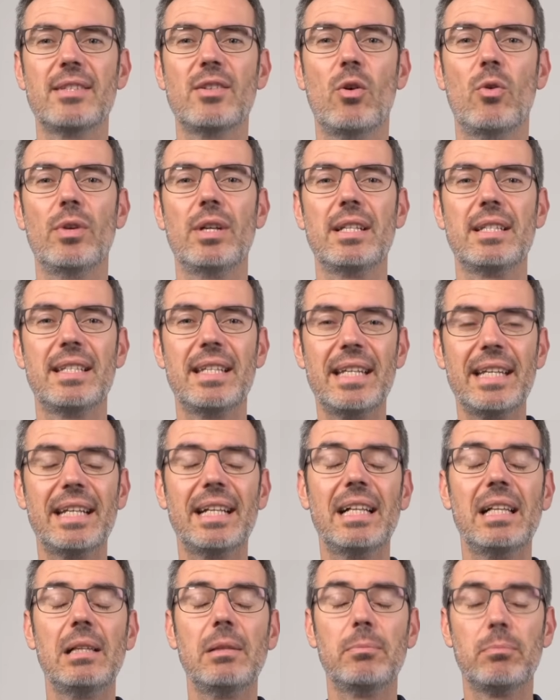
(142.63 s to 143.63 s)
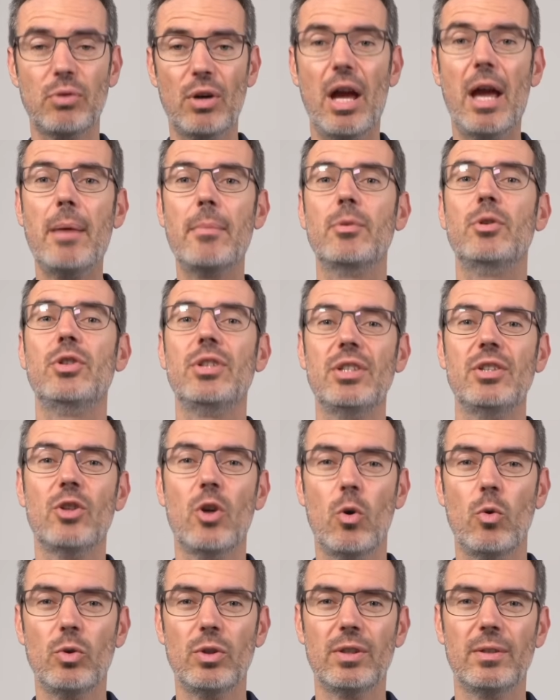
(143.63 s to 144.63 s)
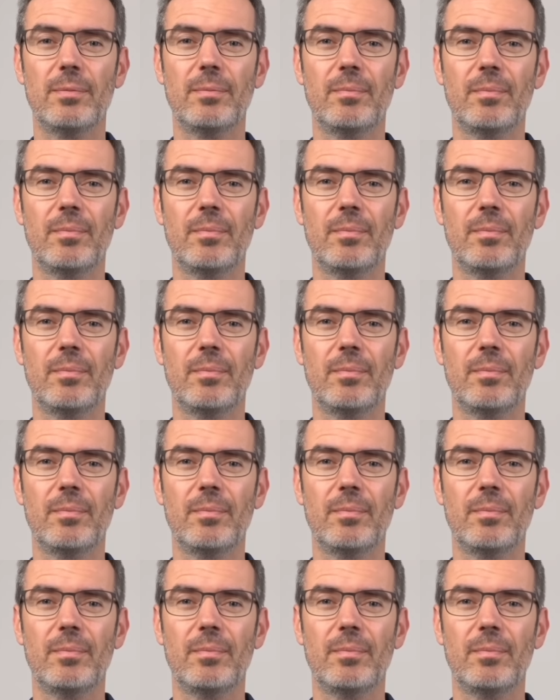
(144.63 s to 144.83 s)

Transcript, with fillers: on a single primary node.